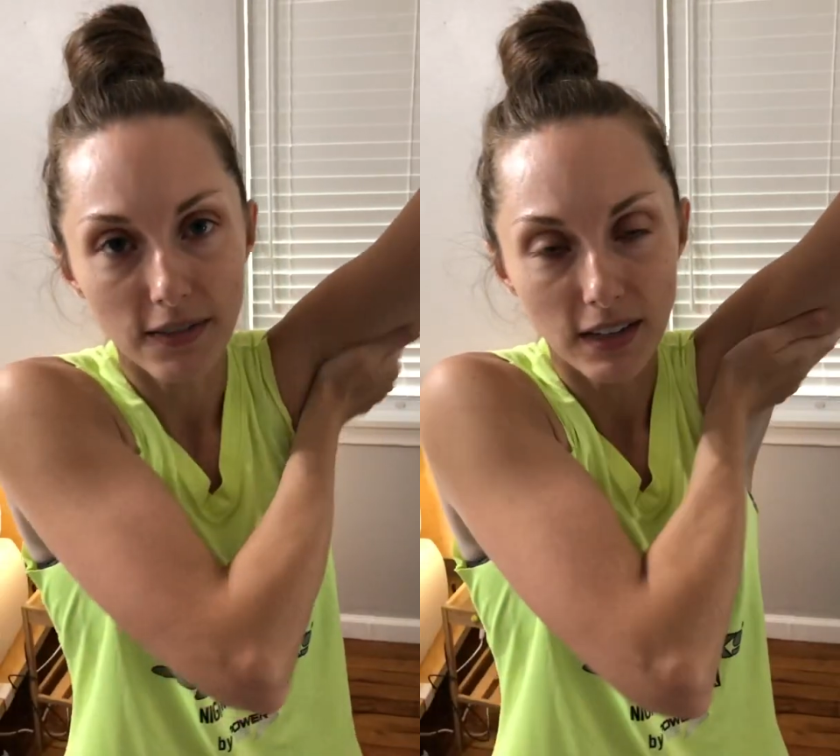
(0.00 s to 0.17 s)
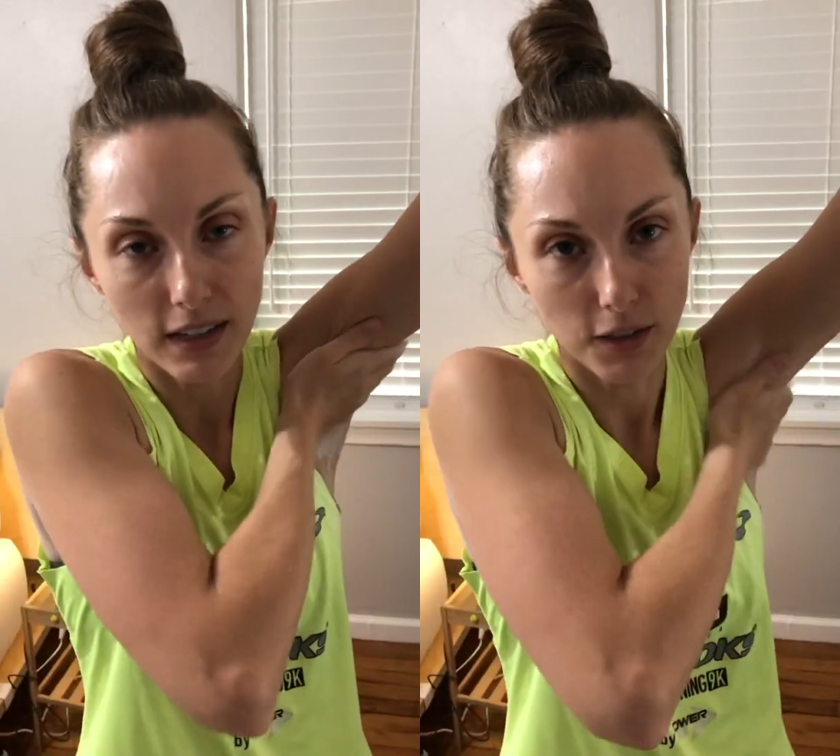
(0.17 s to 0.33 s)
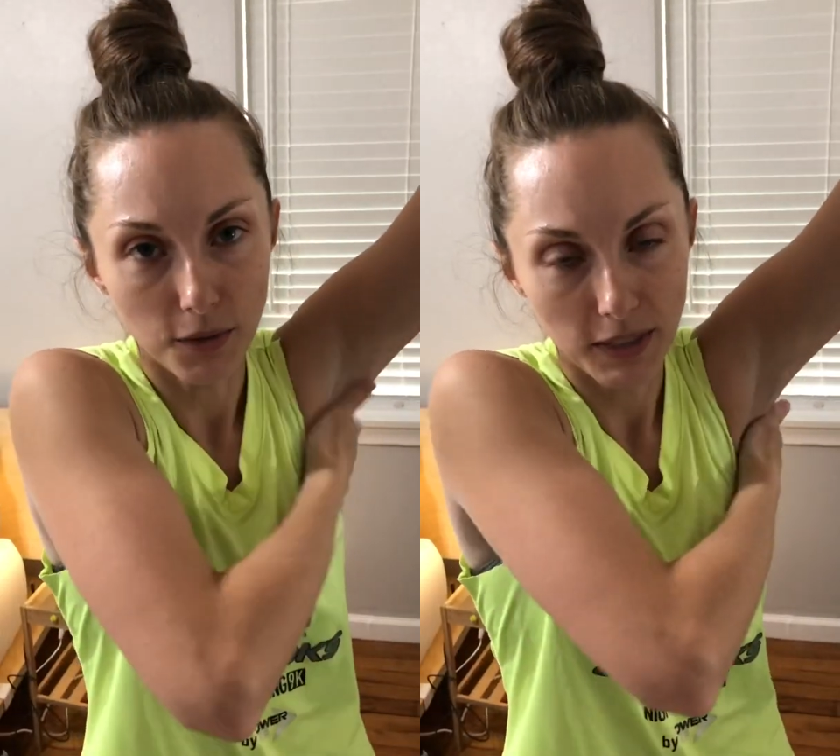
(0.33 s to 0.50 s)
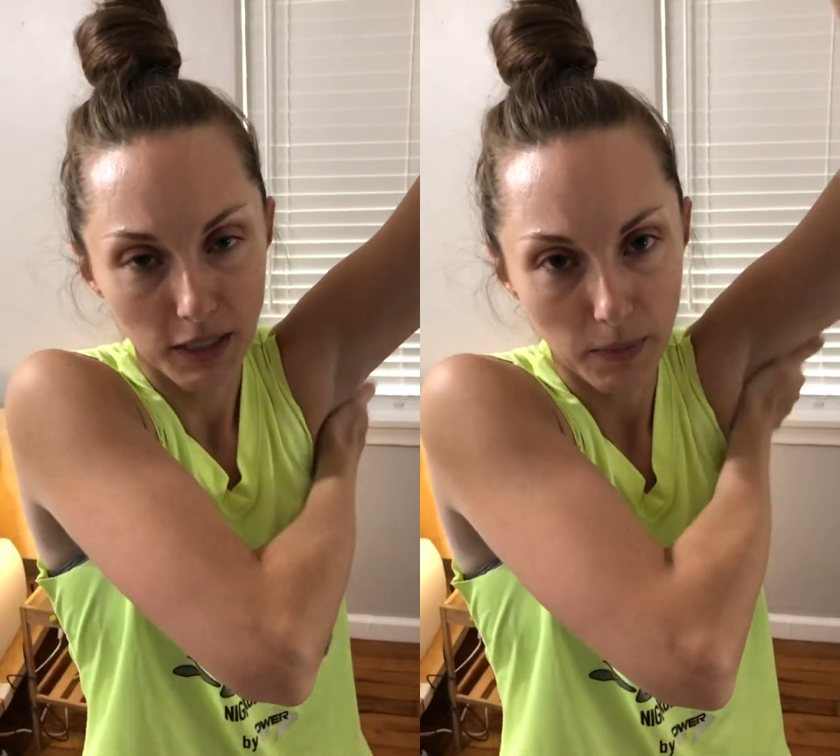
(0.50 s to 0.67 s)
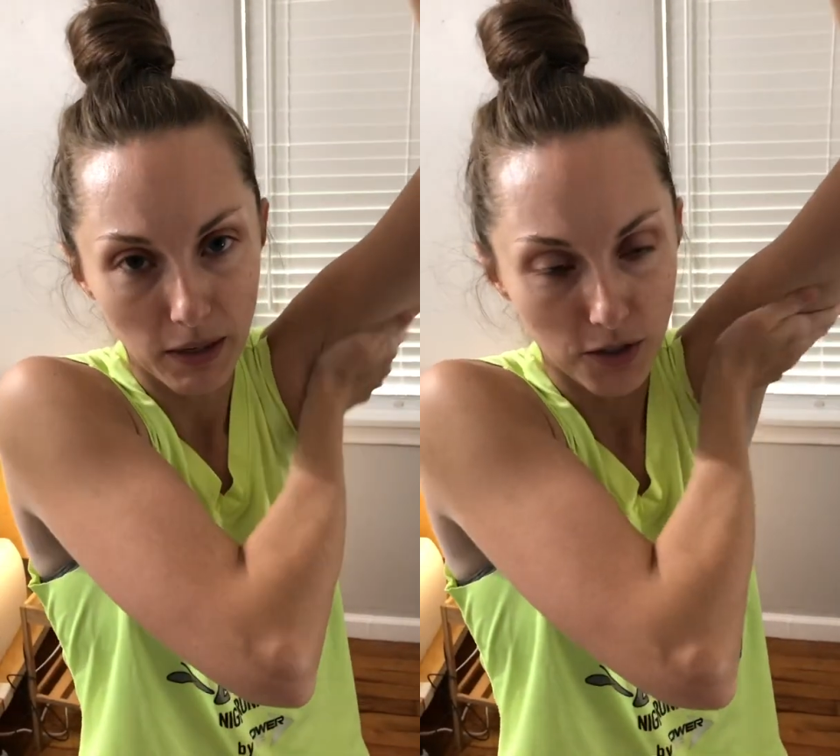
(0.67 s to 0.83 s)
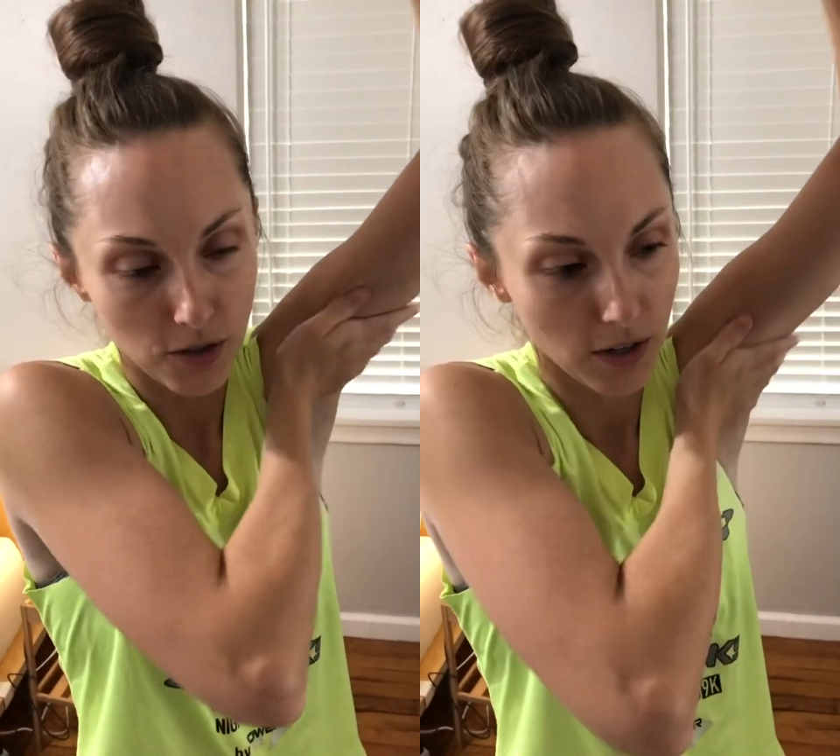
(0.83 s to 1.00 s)
like doing
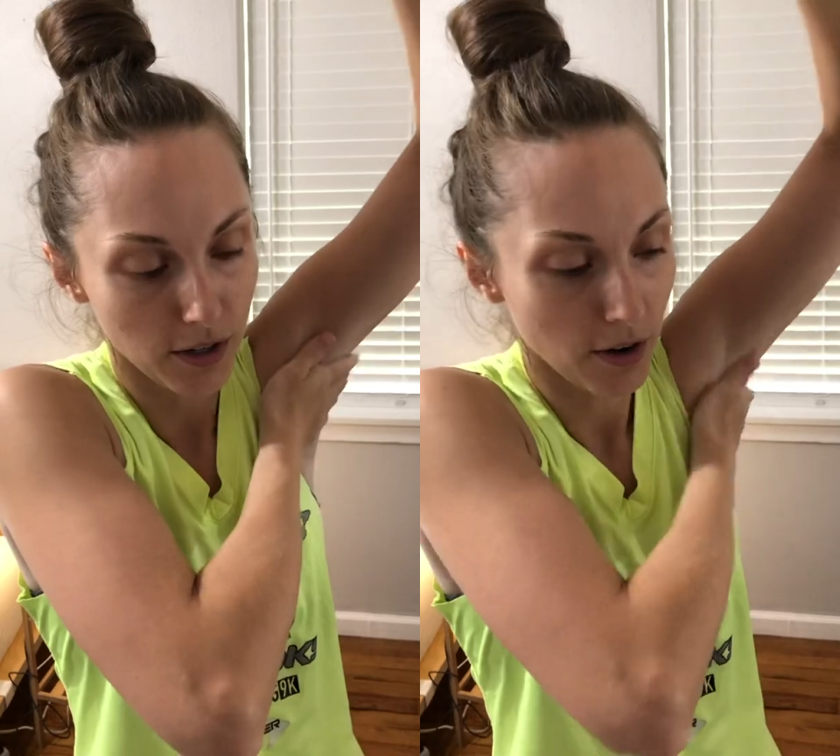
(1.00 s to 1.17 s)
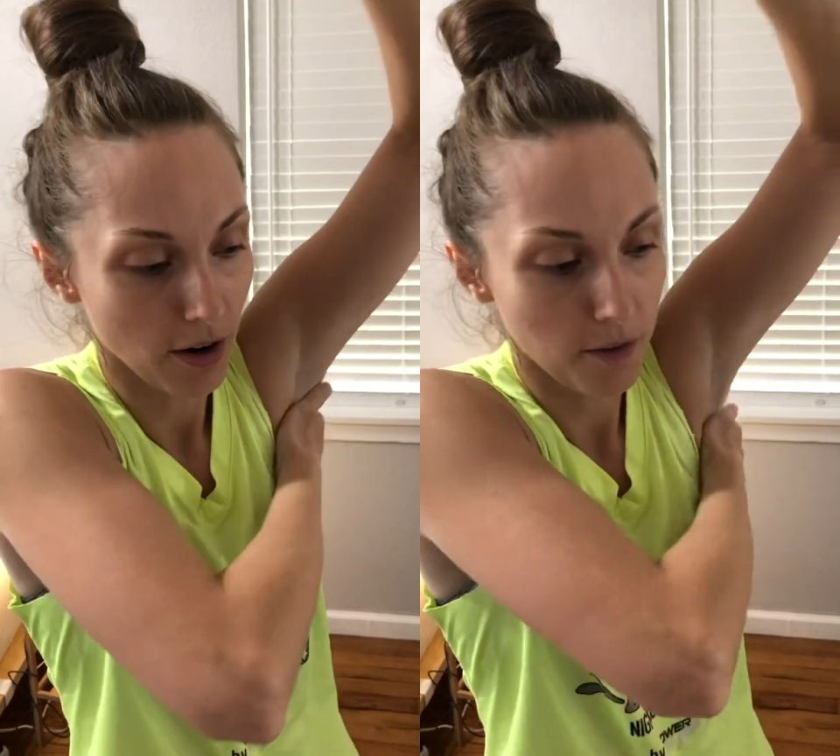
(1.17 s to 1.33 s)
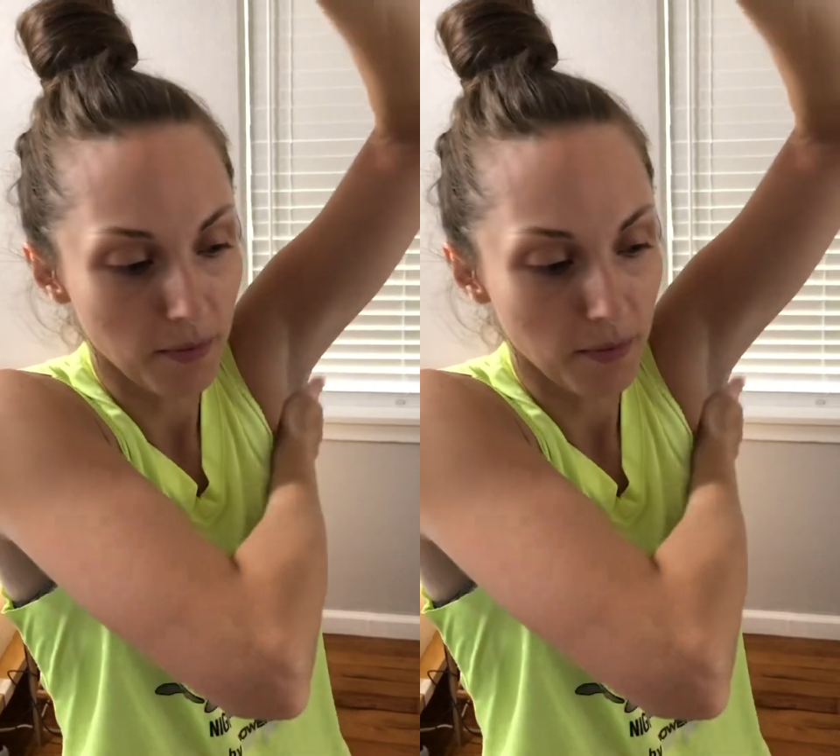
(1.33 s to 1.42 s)
inspect your underarm,